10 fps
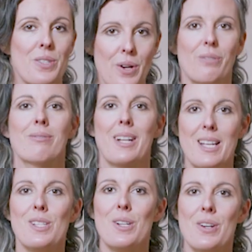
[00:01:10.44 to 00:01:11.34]
So,
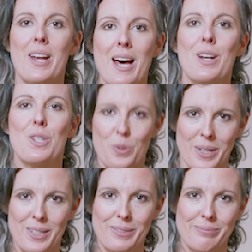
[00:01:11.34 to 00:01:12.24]
let's learn how to do
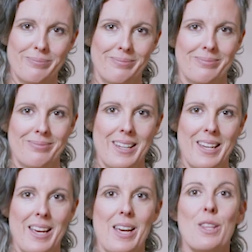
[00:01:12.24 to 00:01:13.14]
it.
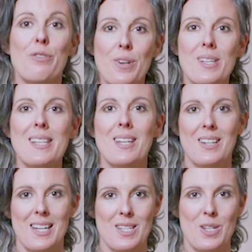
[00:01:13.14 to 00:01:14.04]
The first thing you
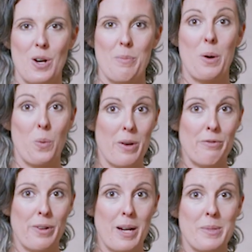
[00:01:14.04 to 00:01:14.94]
need to know about worm
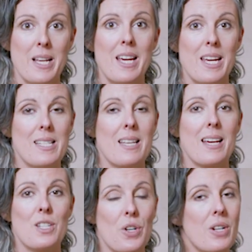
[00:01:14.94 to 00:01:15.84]
farms is that
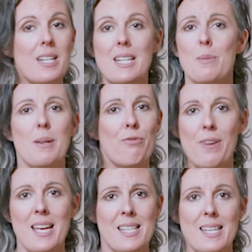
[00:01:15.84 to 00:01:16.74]
they don't need to be
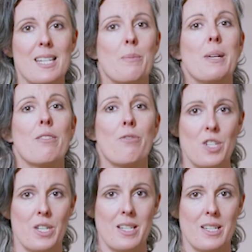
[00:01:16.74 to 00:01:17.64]
fancy to be
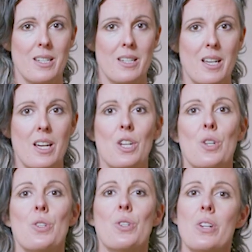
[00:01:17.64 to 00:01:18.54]
efficient.
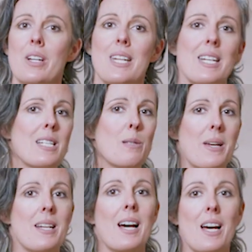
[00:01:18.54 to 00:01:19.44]
You do not need to
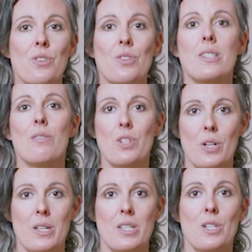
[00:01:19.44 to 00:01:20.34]
spend hundreds of
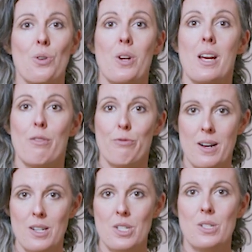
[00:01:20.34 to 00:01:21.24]
dollars to create a
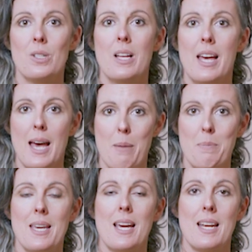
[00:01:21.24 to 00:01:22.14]
functional,
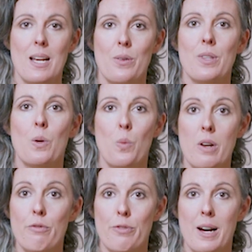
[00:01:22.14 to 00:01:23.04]
happy and healthy
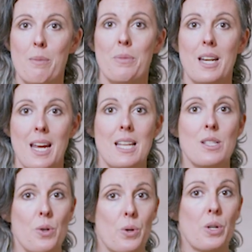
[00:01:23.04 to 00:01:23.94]
worm farm that
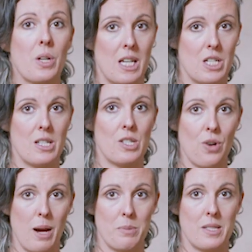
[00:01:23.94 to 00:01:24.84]
eats all your kitchen
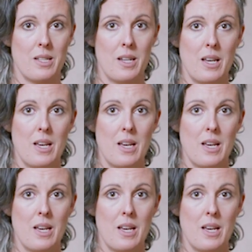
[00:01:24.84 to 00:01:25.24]
scraps.